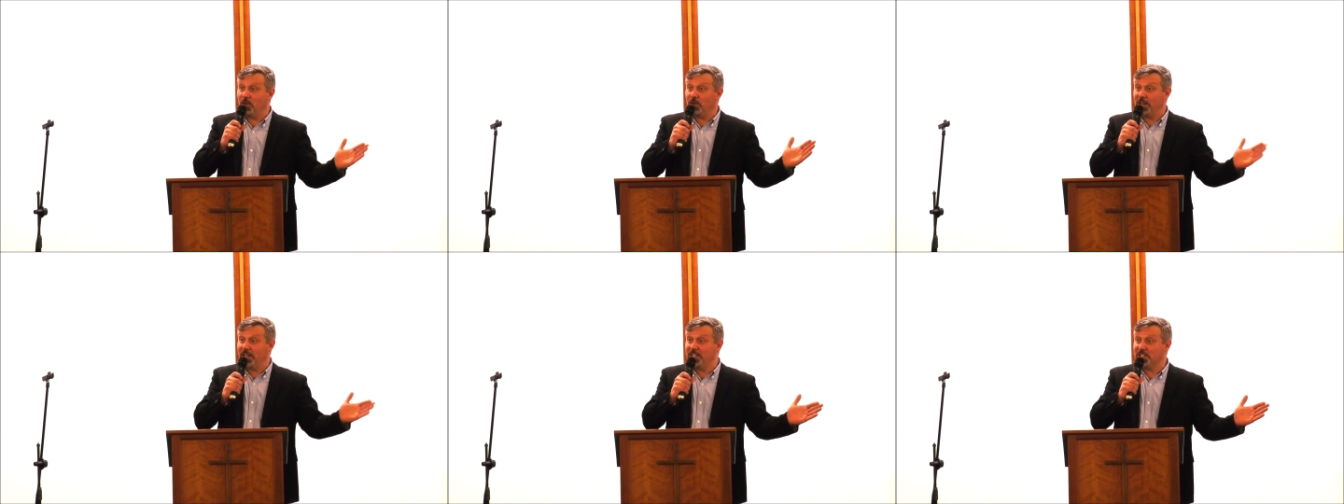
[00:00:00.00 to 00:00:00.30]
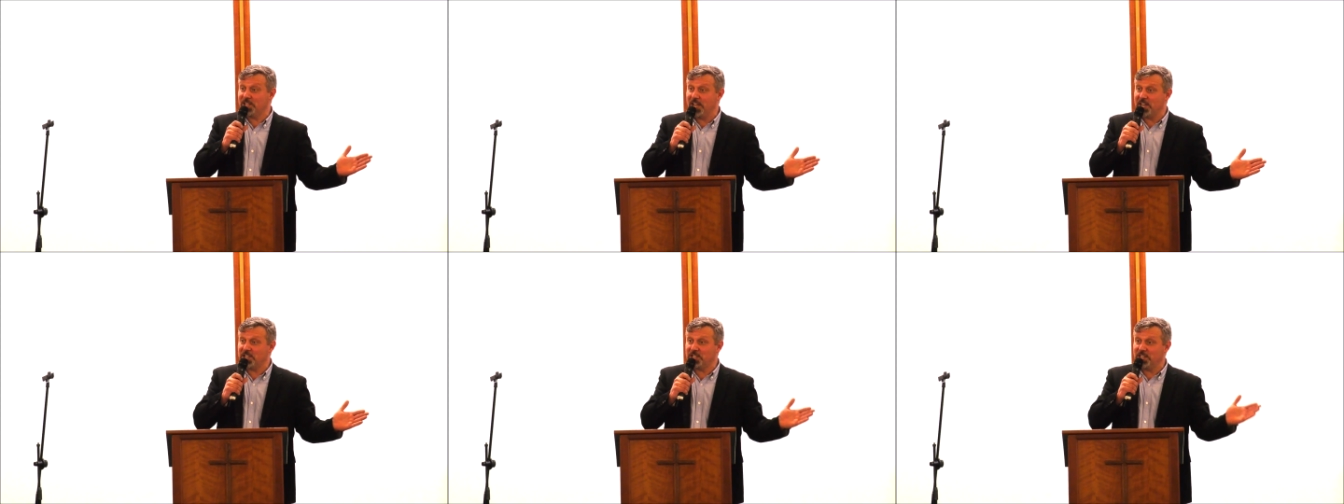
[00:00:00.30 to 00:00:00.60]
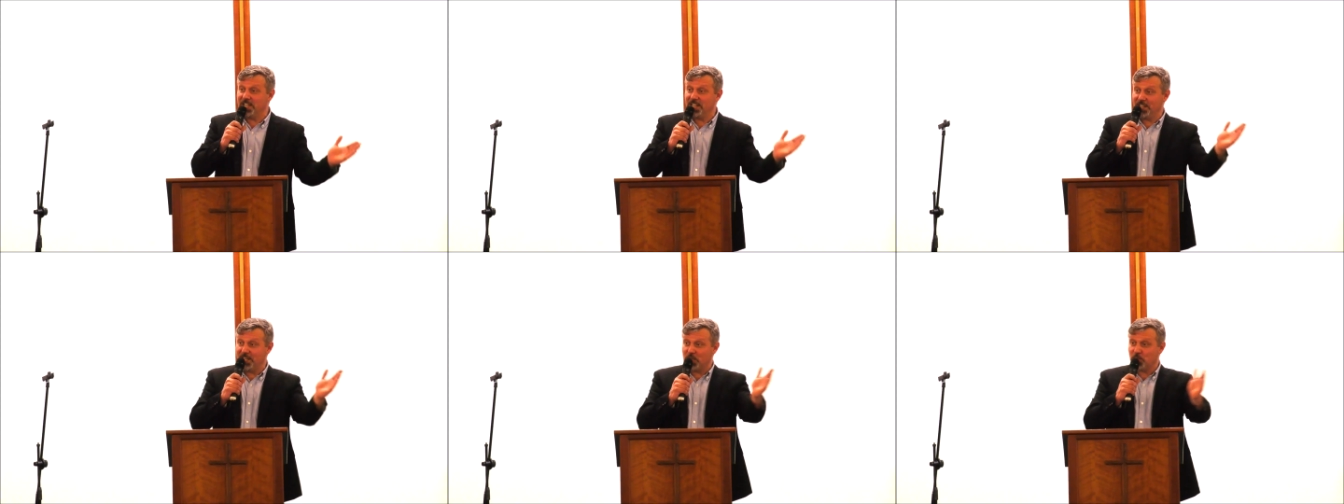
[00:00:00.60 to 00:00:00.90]

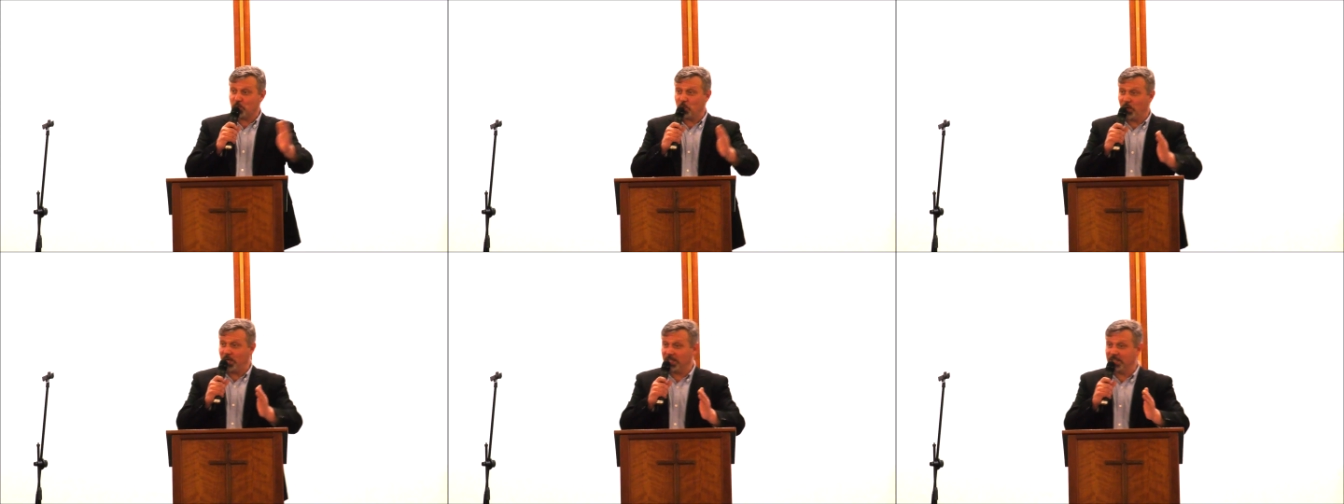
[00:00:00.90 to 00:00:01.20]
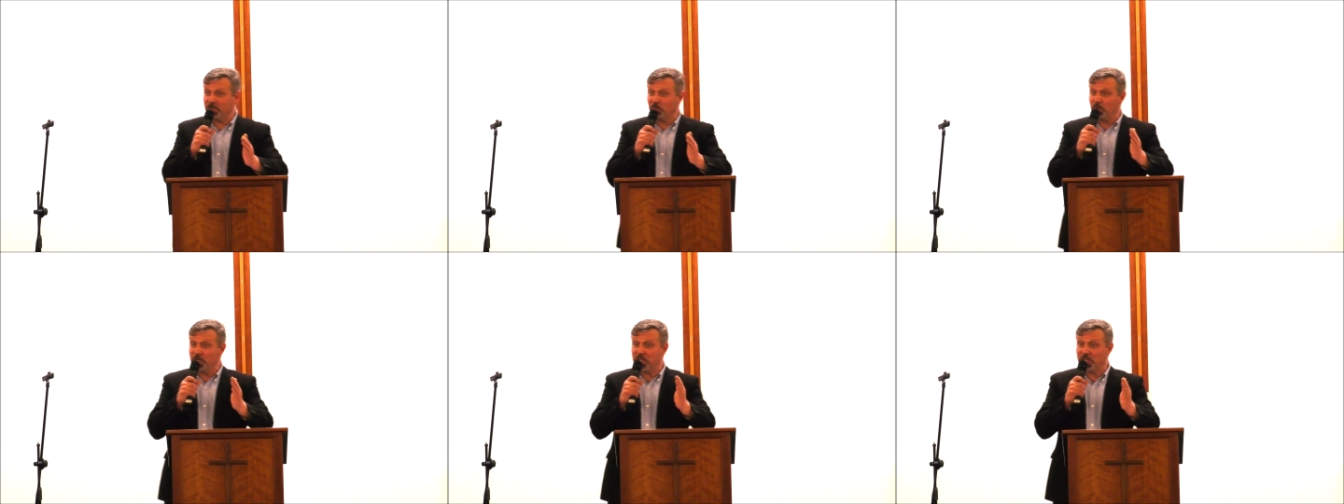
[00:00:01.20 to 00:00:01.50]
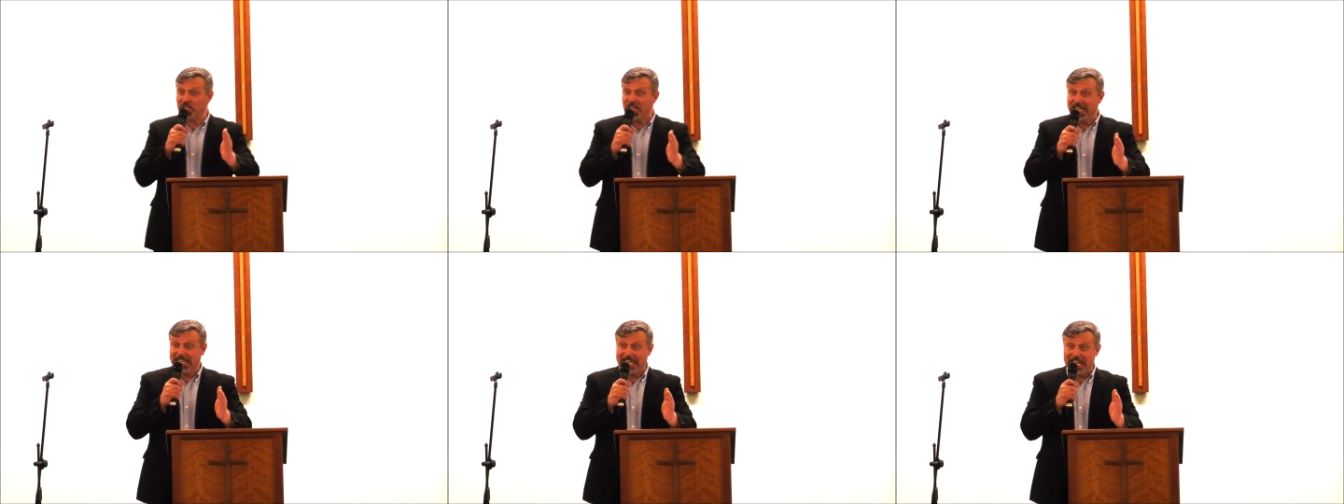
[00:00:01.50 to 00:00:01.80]
organization in this world
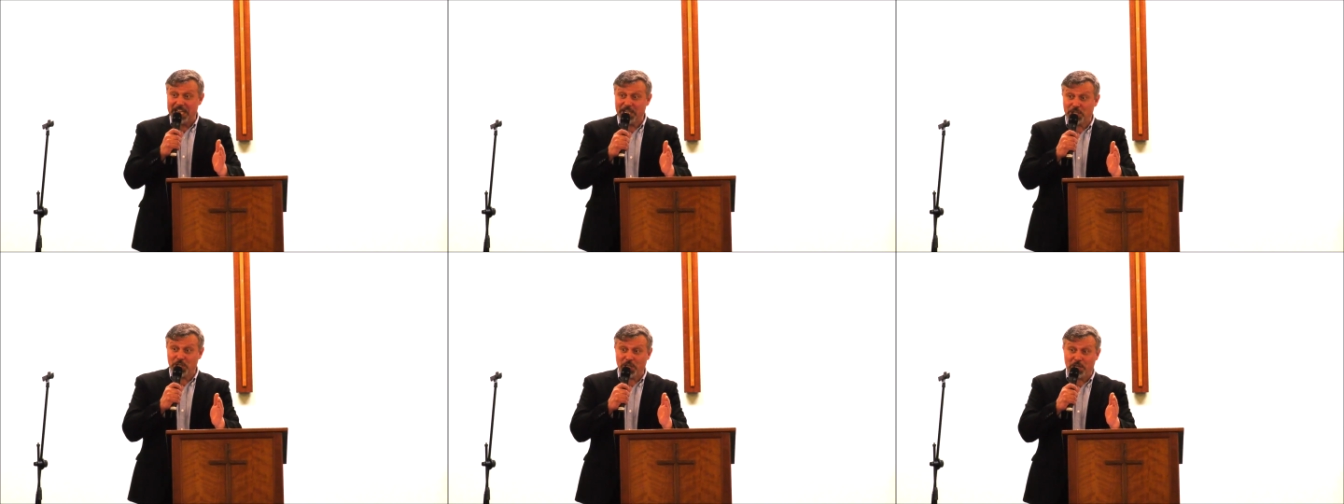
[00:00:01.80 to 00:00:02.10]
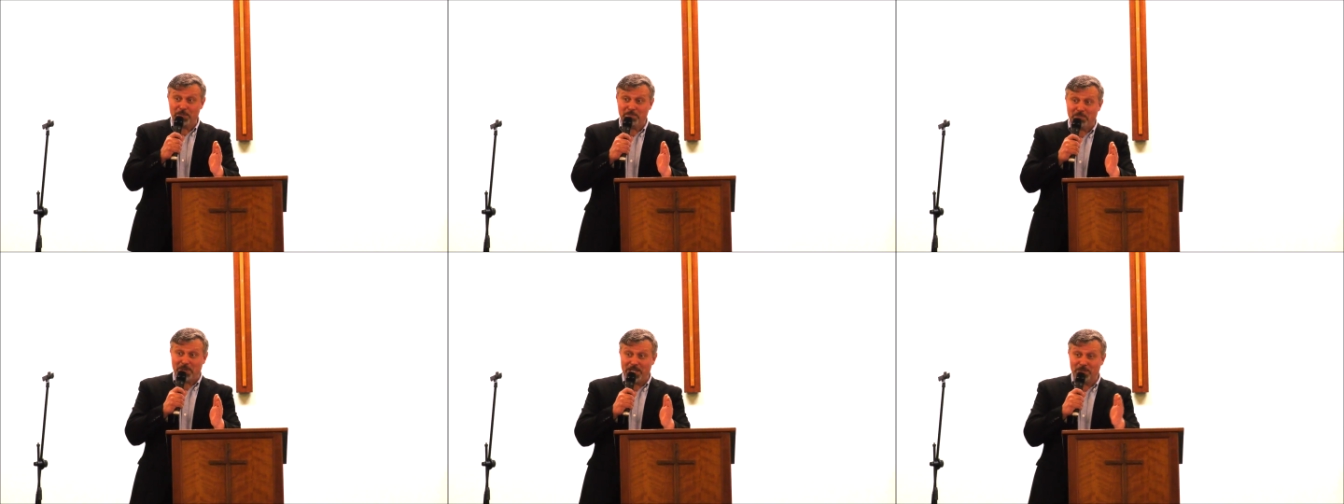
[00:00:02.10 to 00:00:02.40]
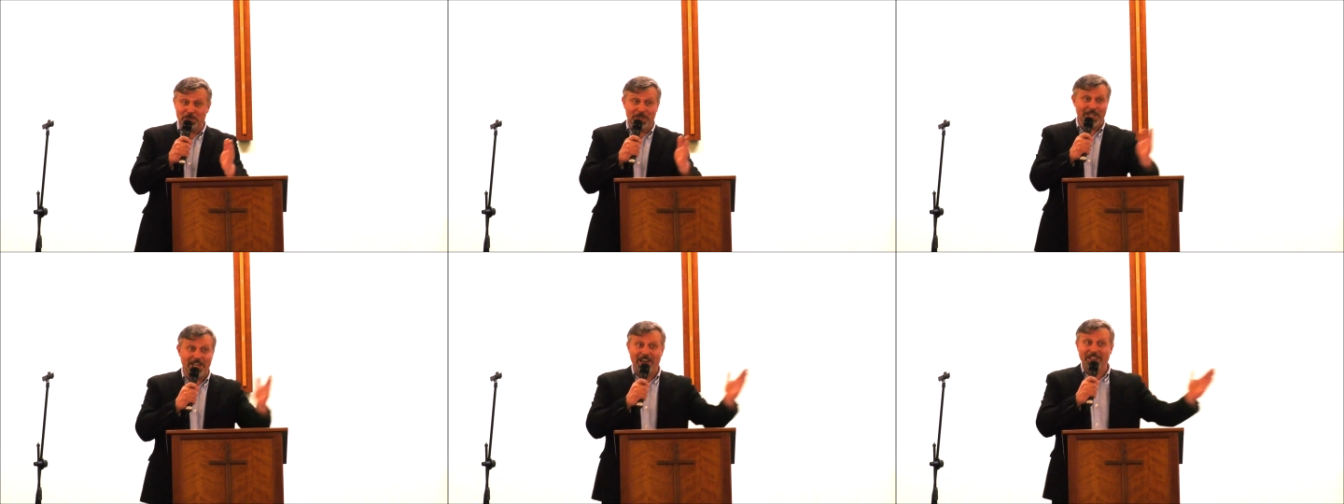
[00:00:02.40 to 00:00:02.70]
which needs to
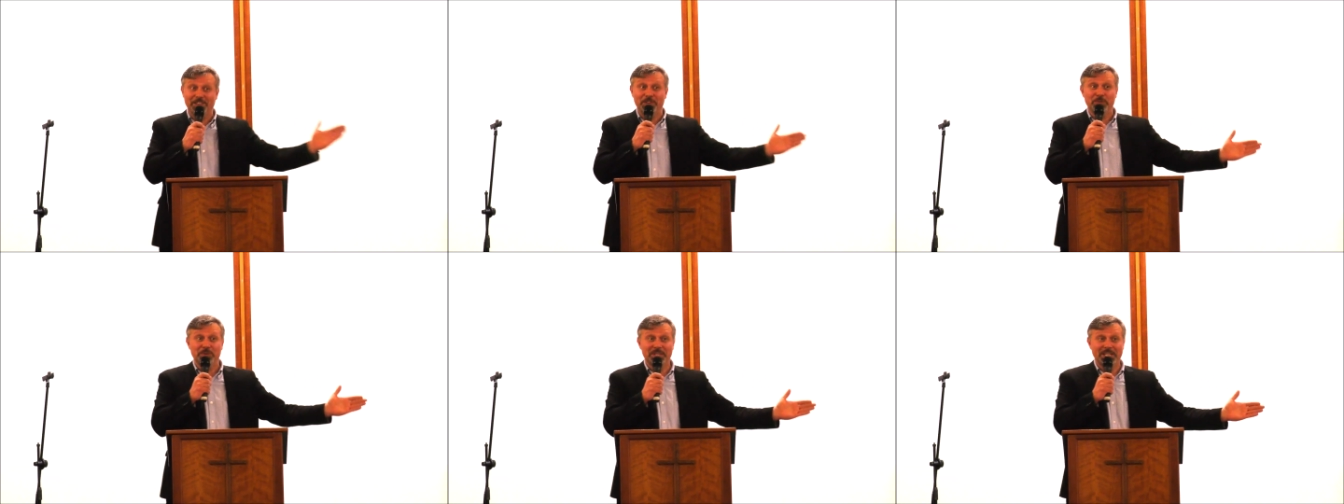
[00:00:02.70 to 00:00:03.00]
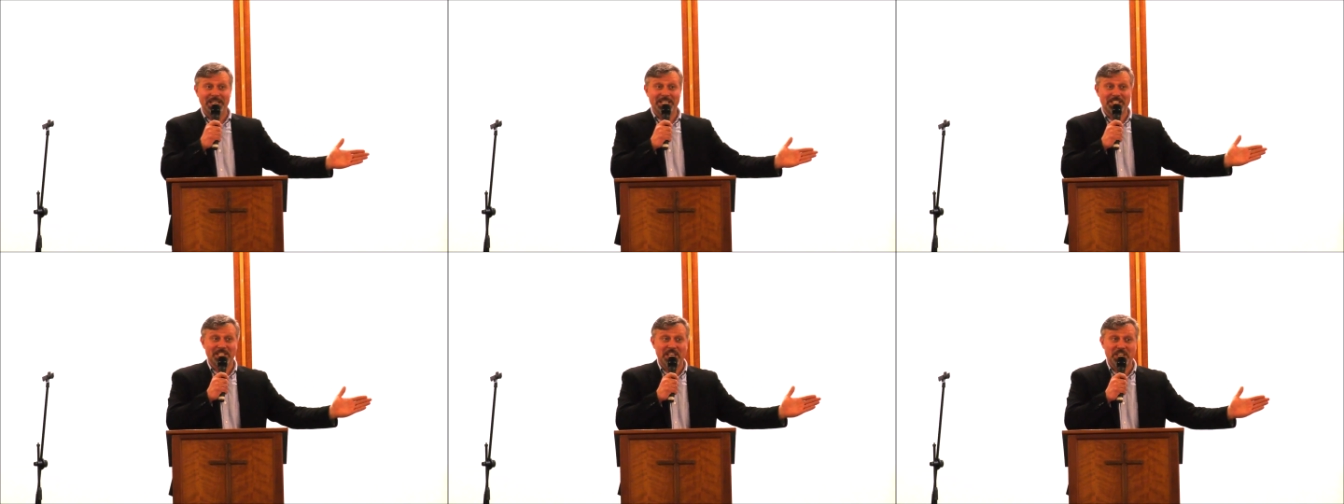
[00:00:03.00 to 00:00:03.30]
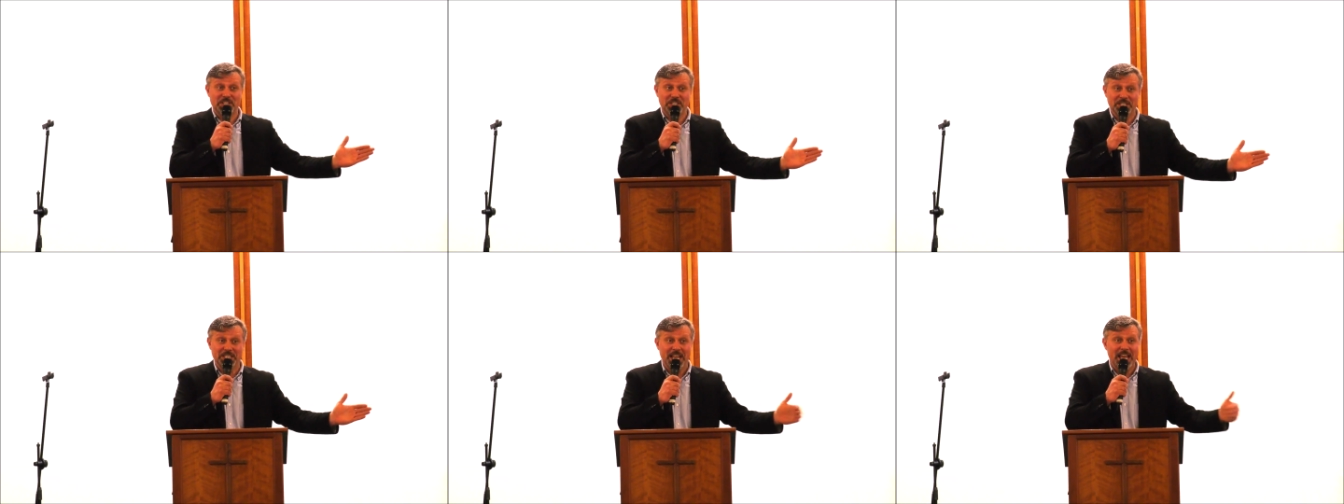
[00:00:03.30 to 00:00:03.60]
compete with other
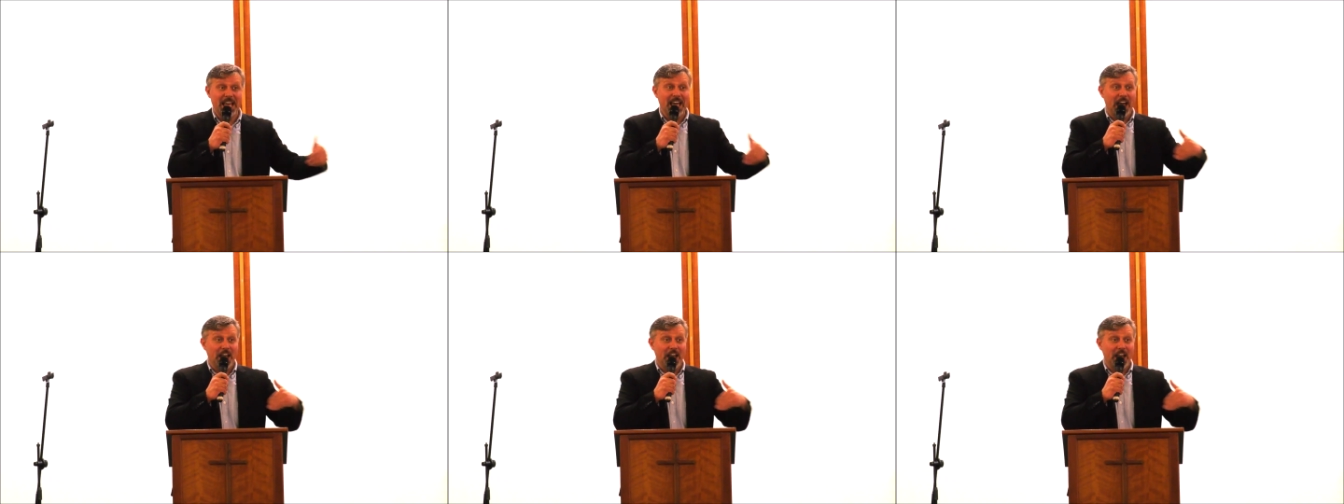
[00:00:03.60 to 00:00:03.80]
organizations